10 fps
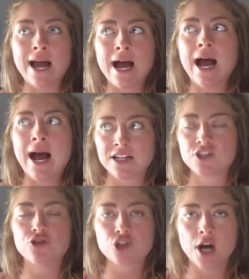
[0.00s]
as
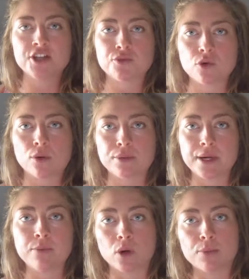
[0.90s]
you're trying to
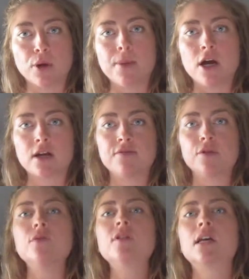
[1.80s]
incorporate more probiotic
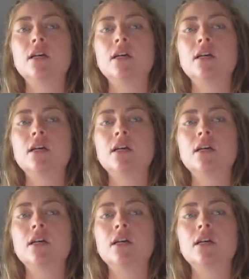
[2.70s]
foods,